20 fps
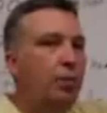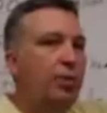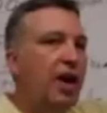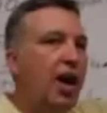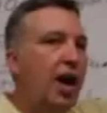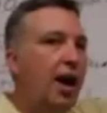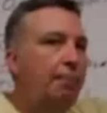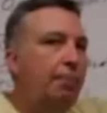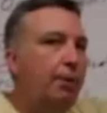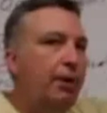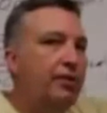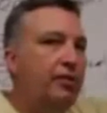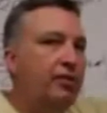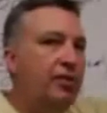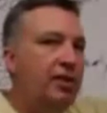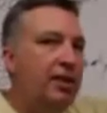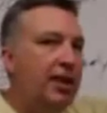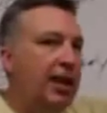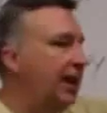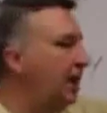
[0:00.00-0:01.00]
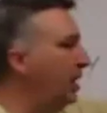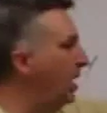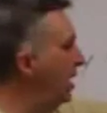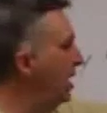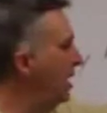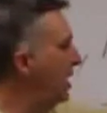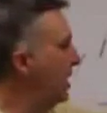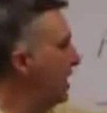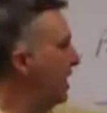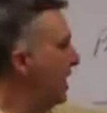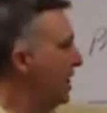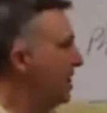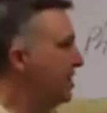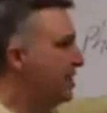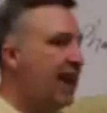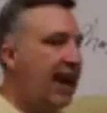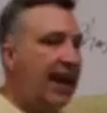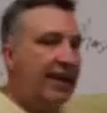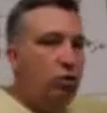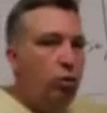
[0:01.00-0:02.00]
with hot buttons and data,
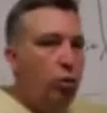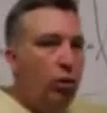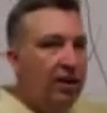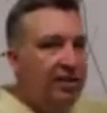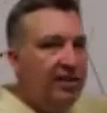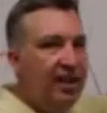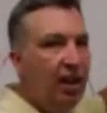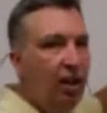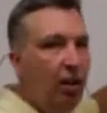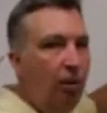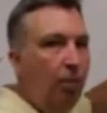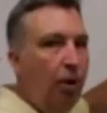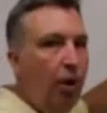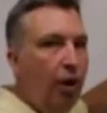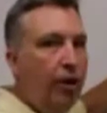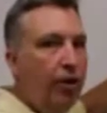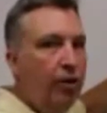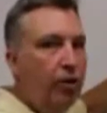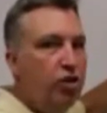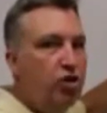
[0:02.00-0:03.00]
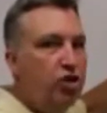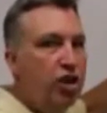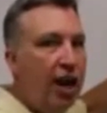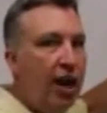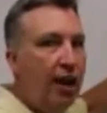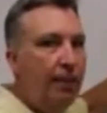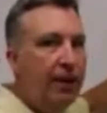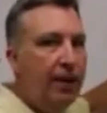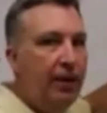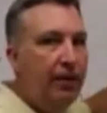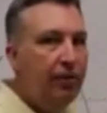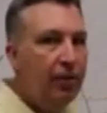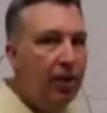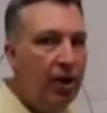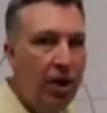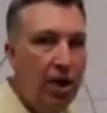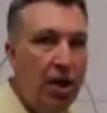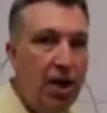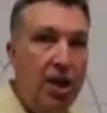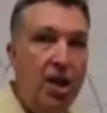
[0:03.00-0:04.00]
that's what a telemarketer's job is.
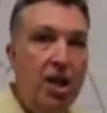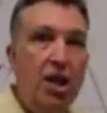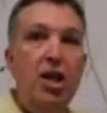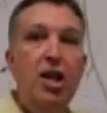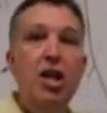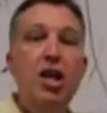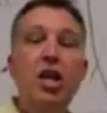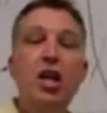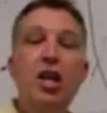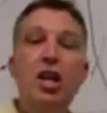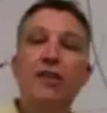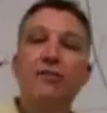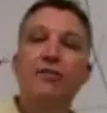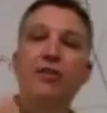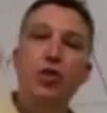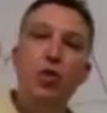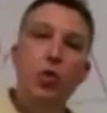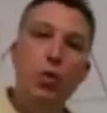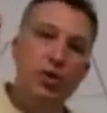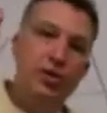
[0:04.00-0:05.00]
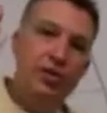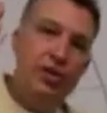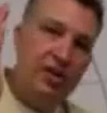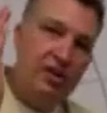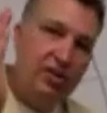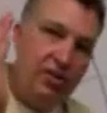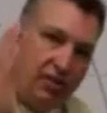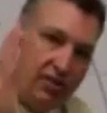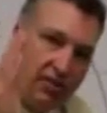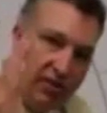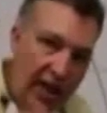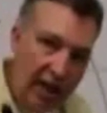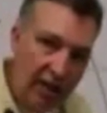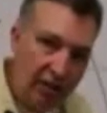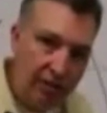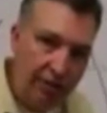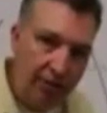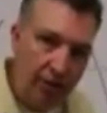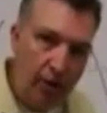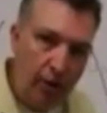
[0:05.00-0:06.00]
If you're
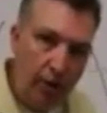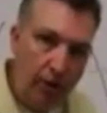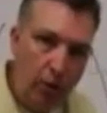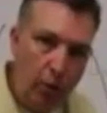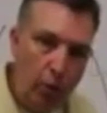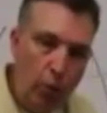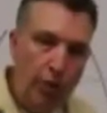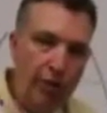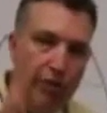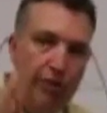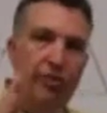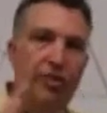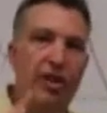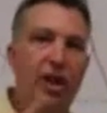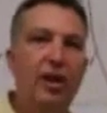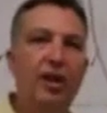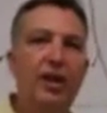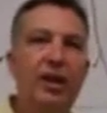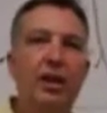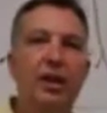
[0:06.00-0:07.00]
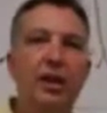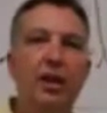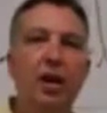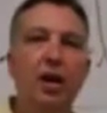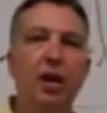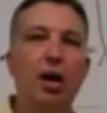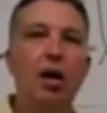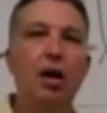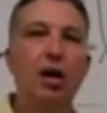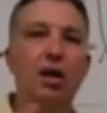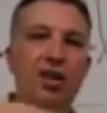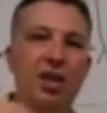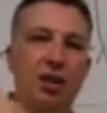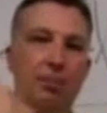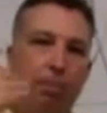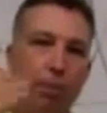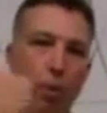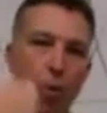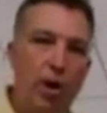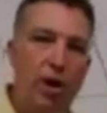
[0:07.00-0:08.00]
successful with selling the
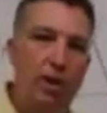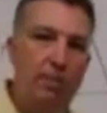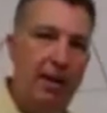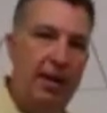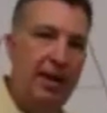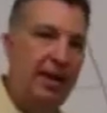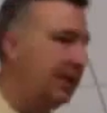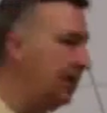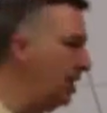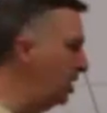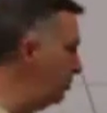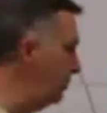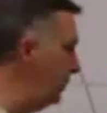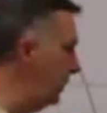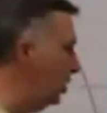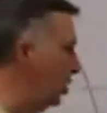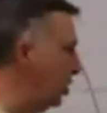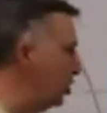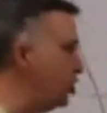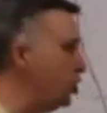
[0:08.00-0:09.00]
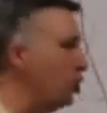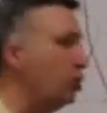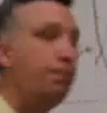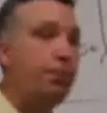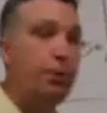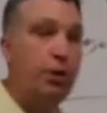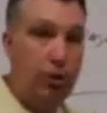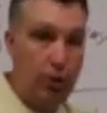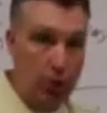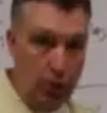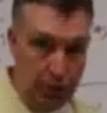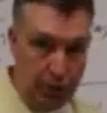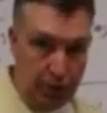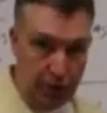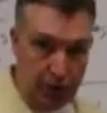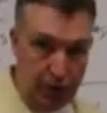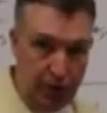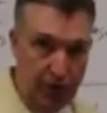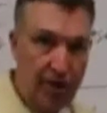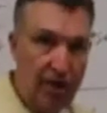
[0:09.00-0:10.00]
appointment, it's because your
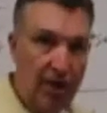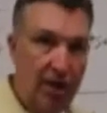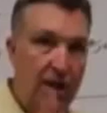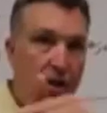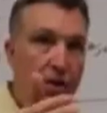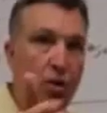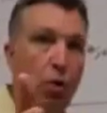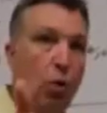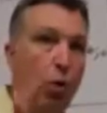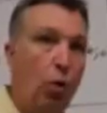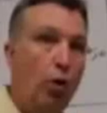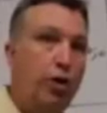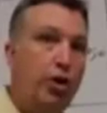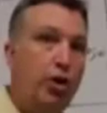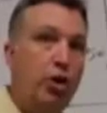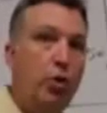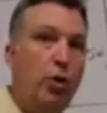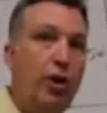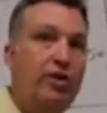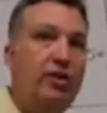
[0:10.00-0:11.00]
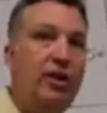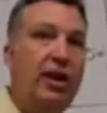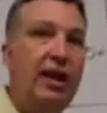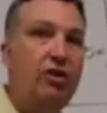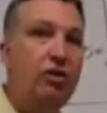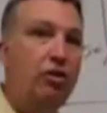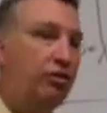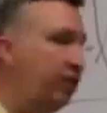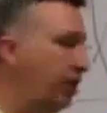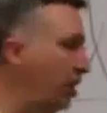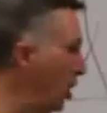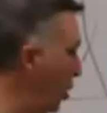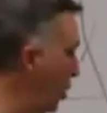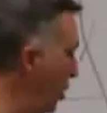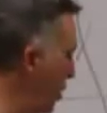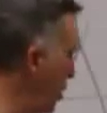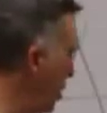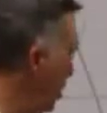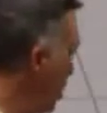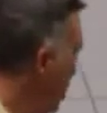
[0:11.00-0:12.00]
producers, or you as an agency
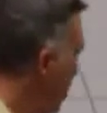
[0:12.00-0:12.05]
owner,